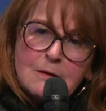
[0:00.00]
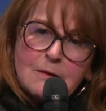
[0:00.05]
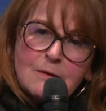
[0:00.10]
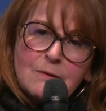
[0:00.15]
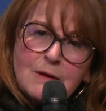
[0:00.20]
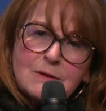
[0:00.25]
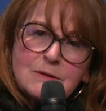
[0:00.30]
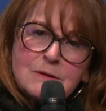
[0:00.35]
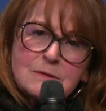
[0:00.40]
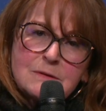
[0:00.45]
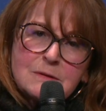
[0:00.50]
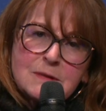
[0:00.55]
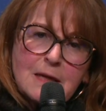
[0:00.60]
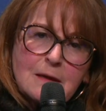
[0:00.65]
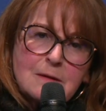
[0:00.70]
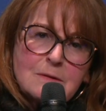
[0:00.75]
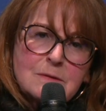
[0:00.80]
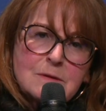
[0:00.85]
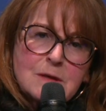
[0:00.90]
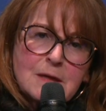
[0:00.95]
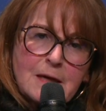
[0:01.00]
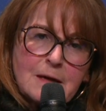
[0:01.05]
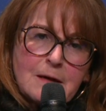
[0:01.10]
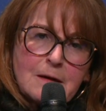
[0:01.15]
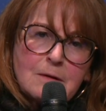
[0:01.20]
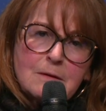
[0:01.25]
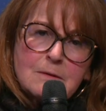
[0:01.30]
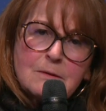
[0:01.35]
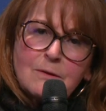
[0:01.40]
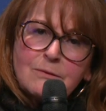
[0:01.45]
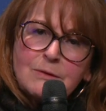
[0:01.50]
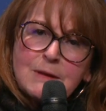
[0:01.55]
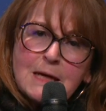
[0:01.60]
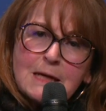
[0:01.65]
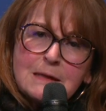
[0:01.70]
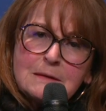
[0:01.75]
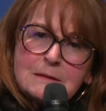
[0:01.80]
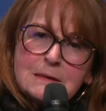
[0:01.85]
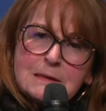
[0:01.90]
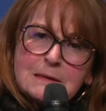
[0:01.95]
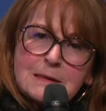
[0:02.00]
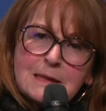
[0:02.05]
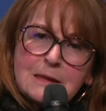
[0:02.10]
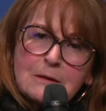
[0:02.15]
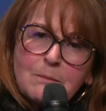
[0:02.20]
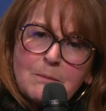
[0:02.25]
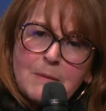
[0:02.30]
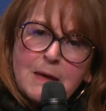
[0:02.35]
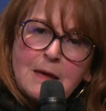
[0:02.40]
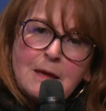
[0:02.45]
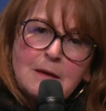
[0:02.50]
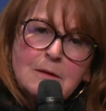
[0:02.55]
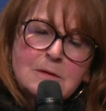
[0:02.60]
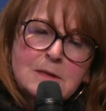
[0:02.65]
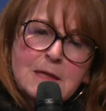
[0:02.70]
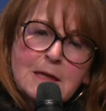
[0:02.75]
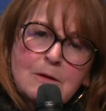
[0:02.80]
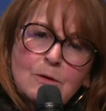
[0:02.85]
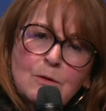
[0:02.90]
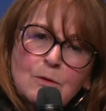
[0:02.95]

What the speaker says: that takes care of that, and that may take